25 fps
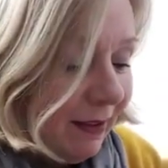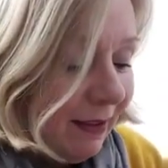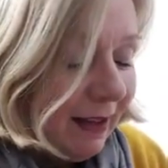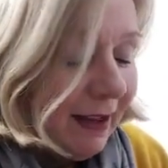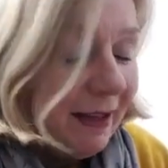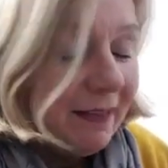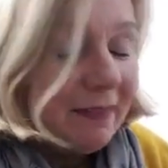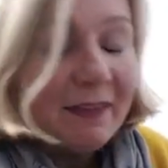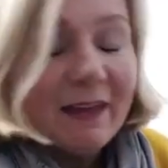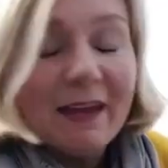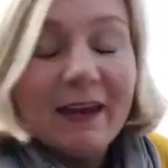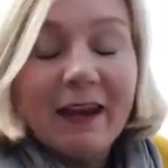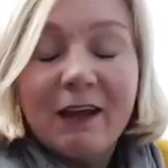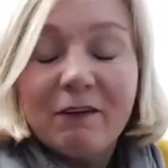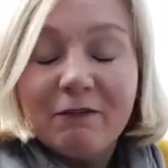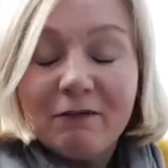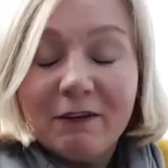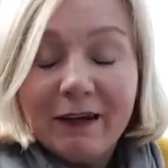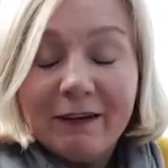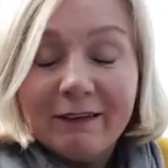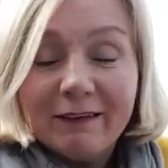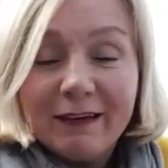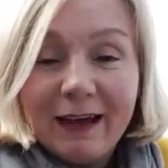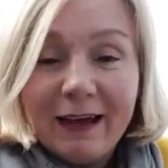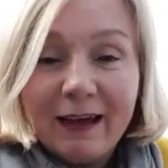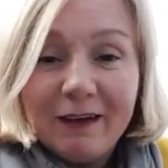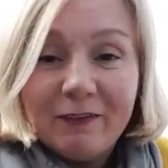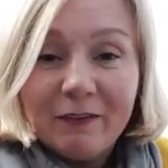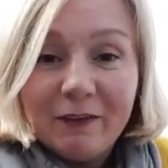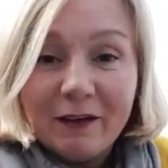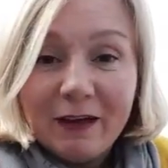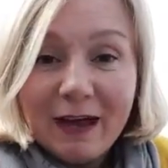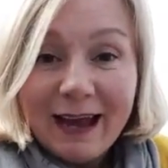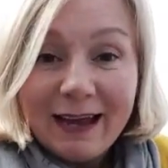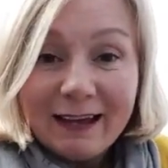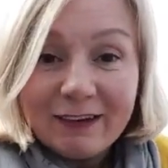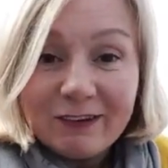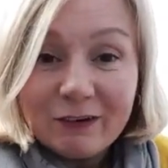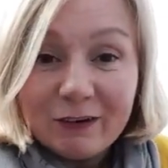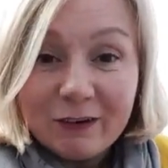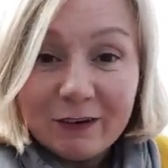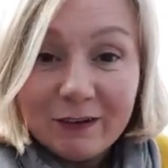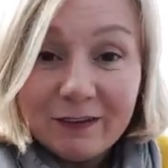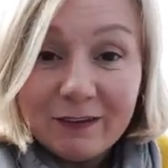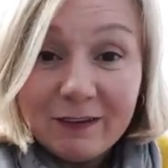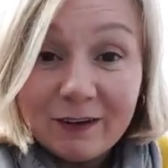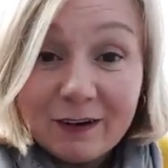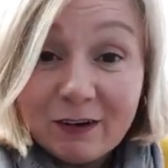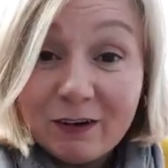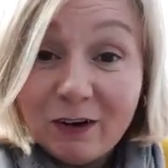And then I found out that actually
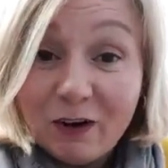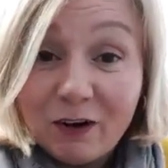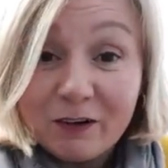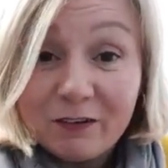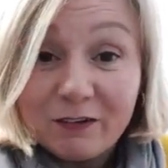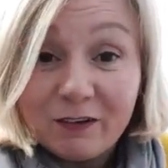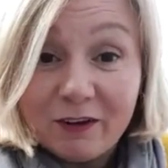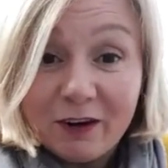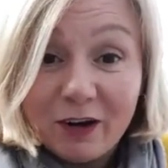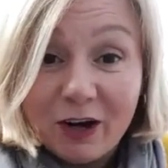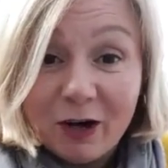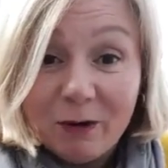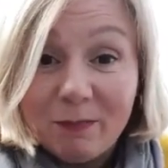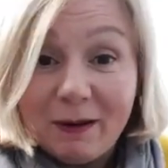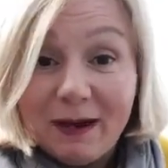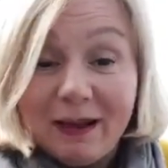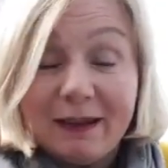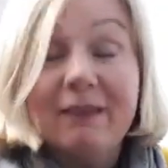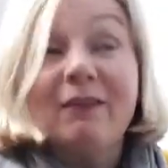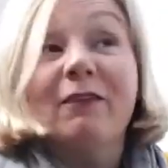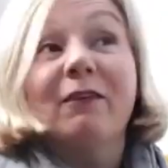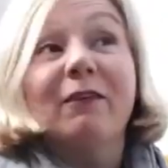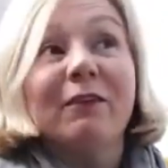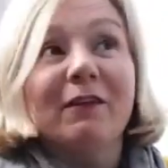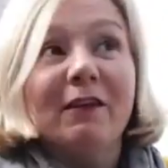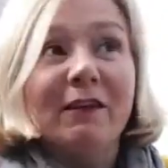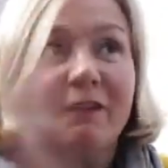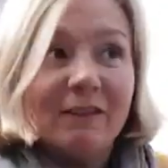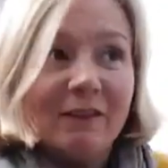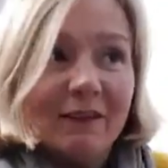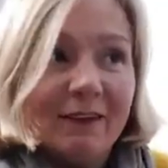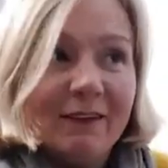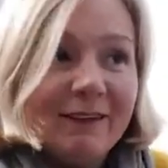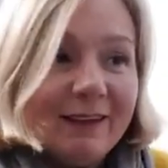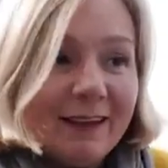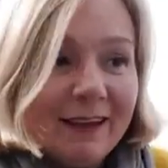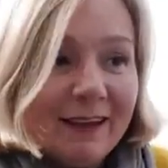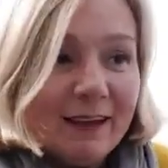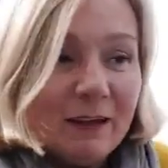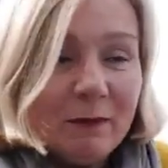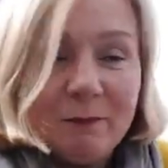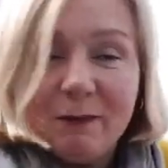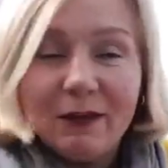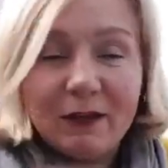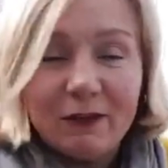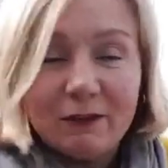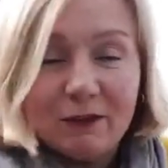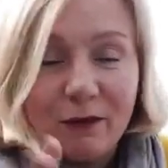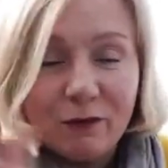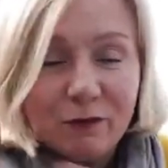the clocks don't go back till this Sunday.
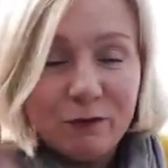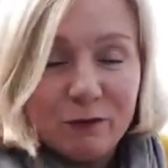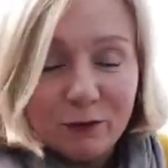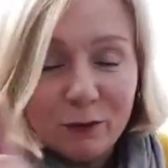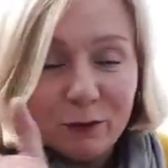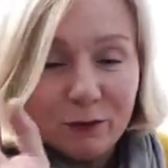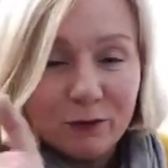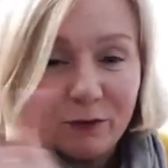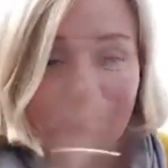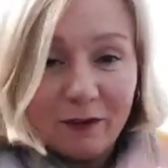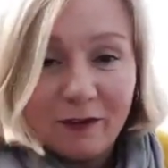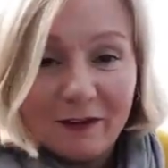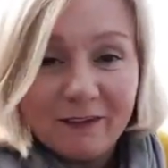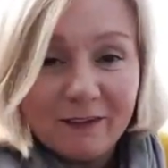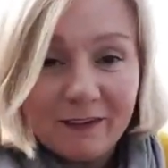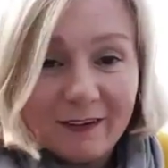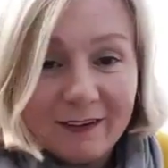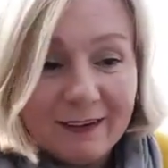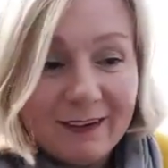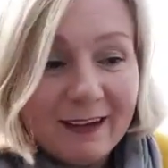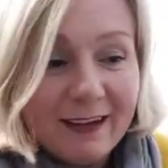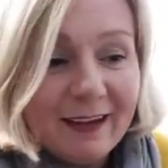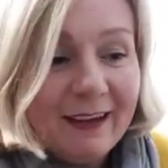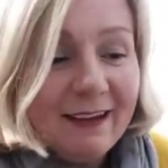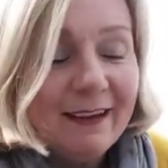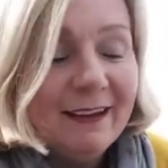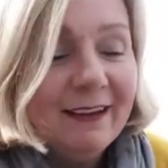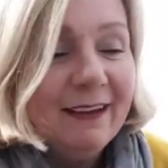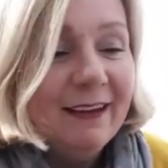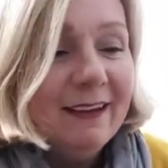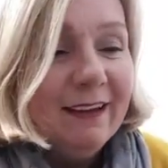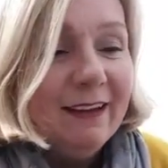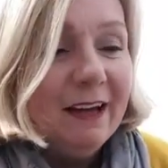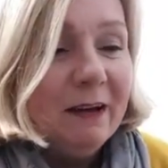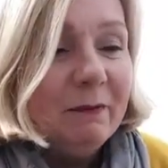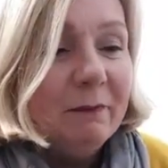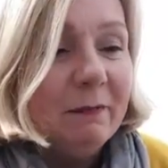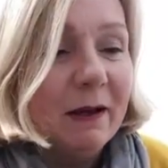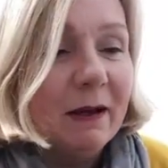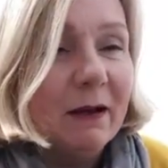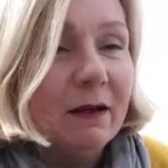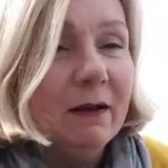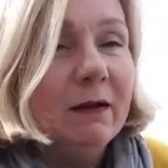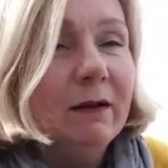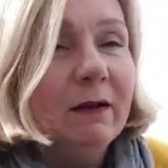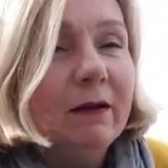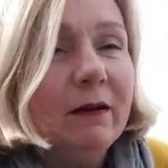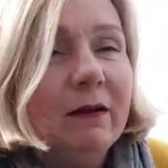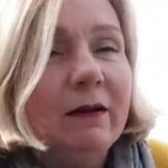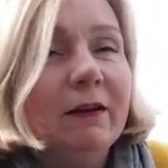Go forward till this Sunday. I'm like,
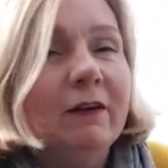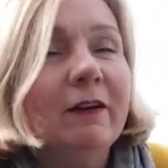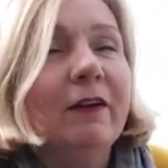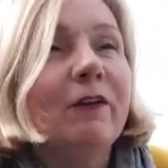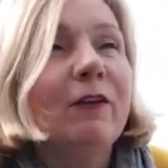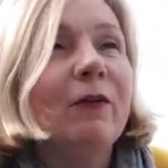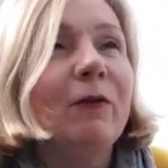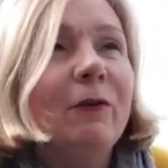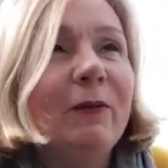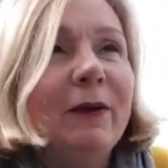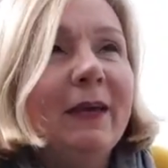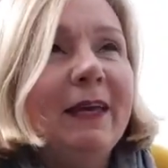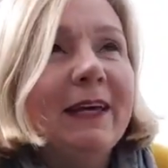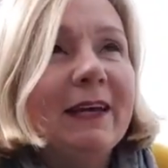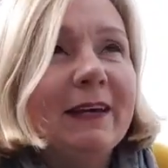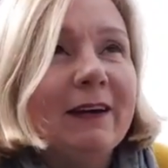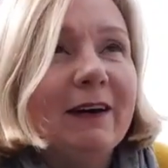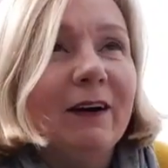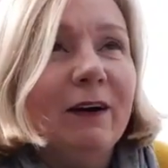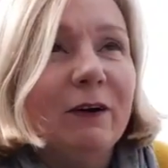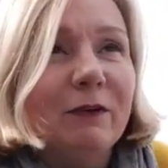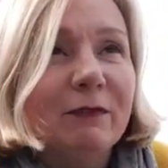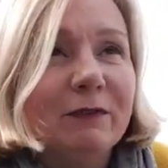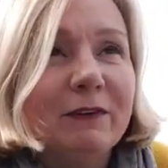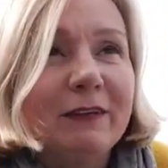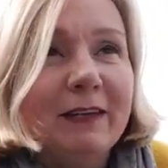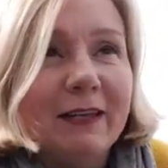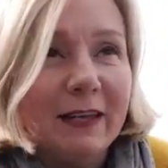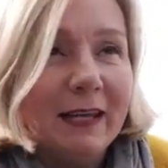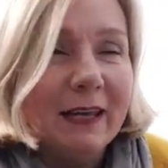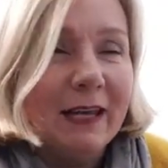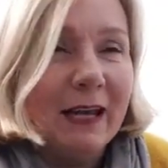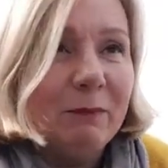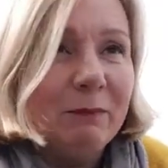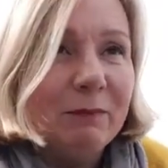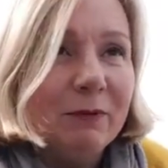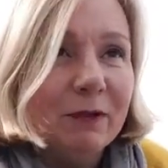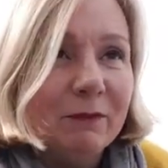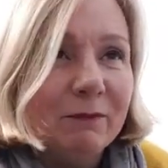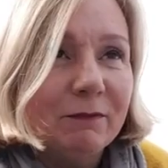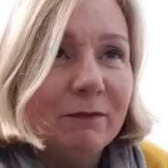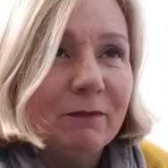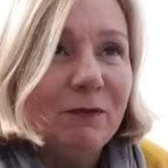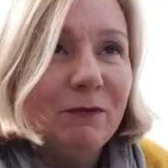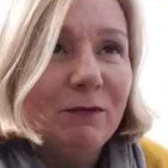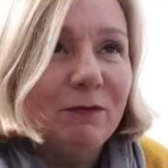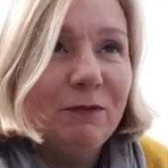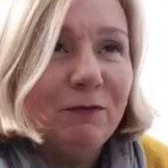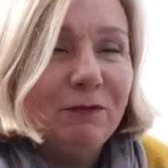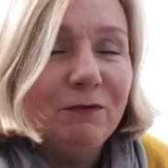oh, another week of getting up at
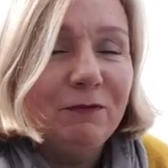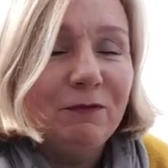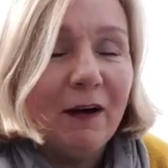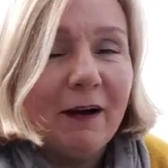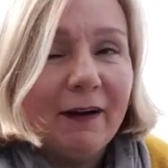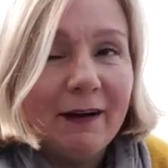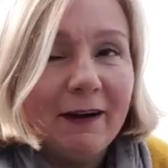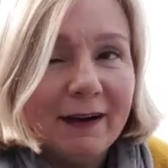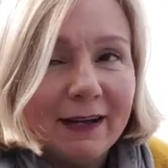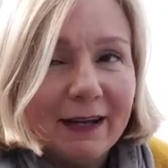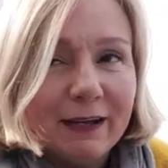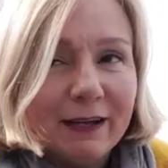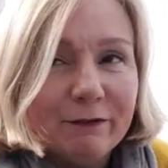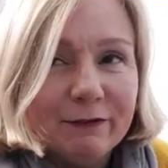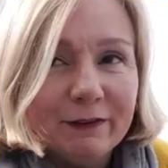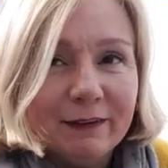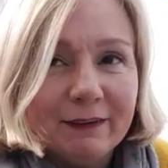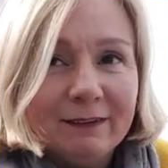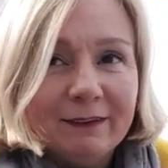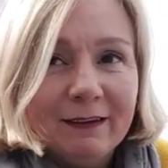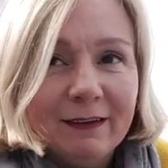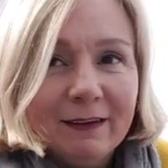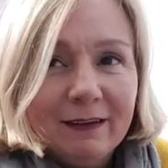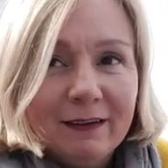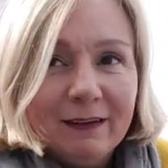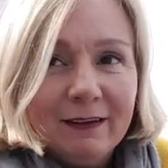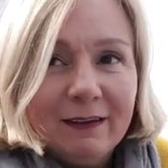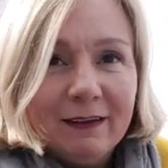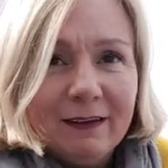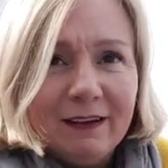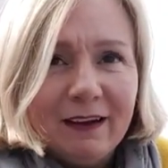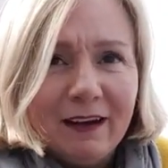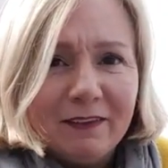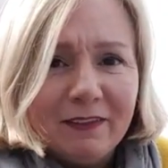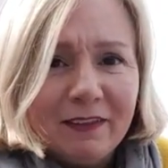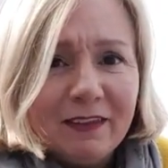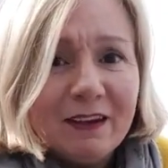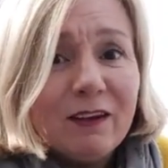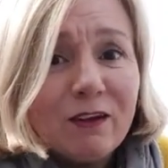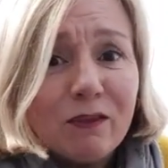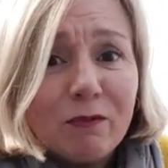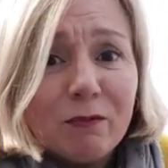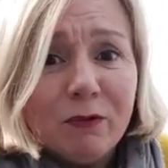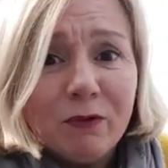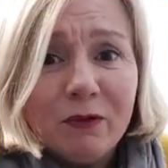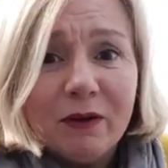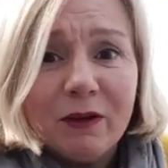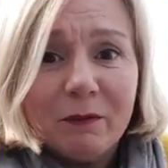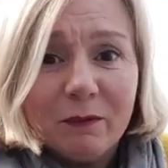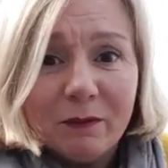5. And I think this
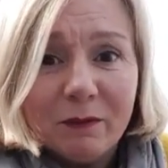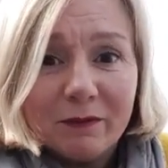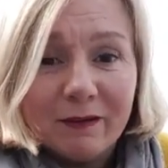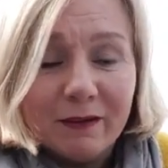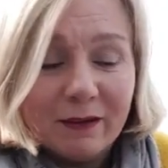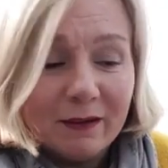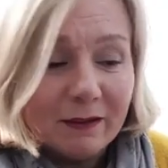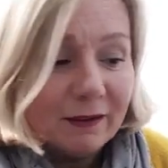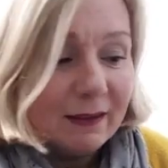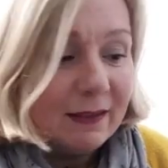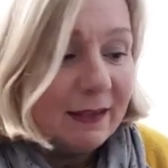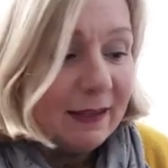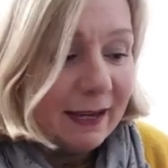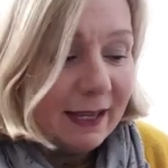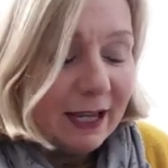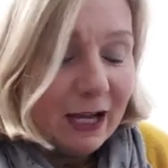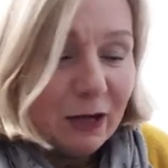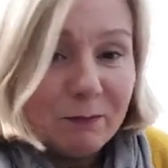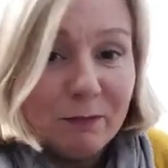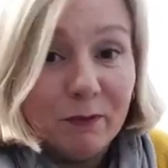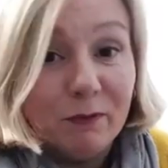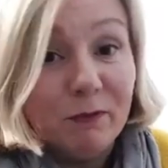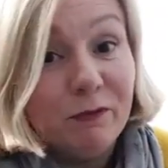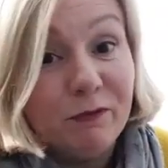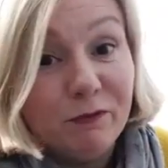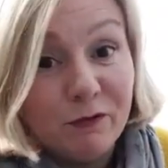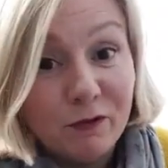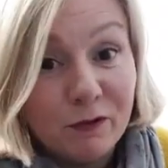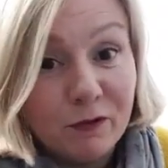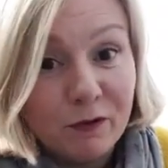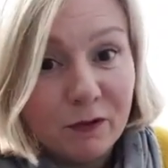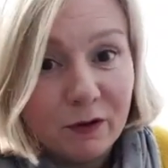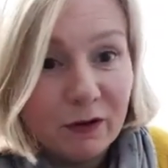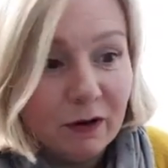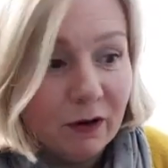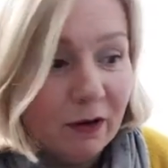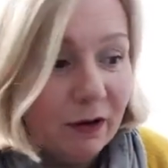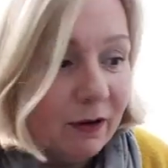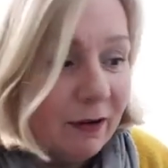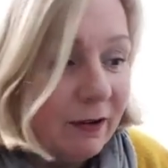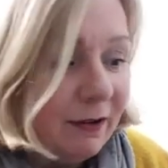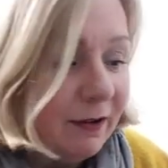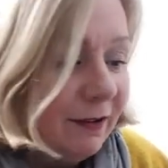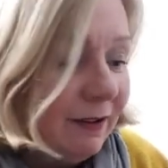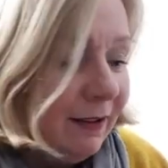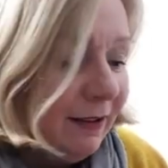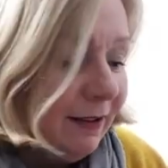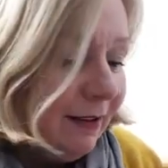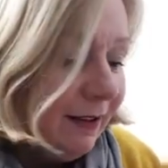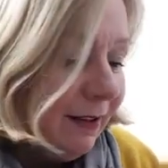morning was getting up at 4 o'clock.
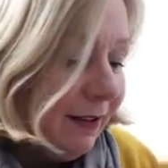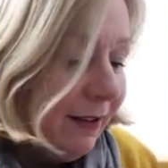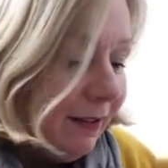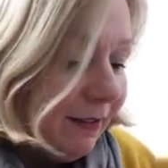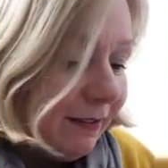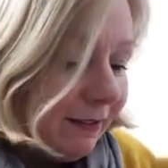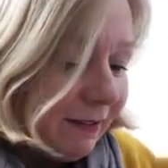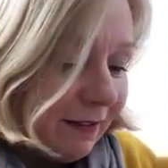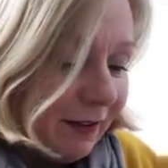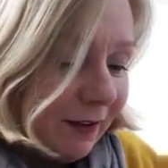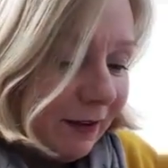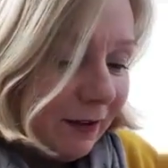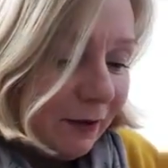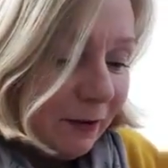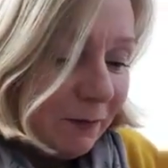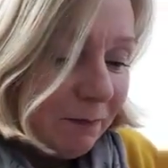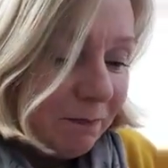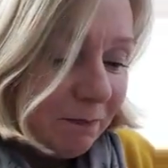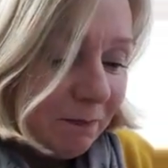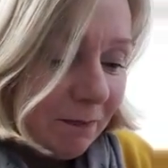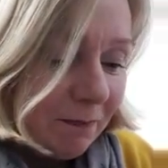So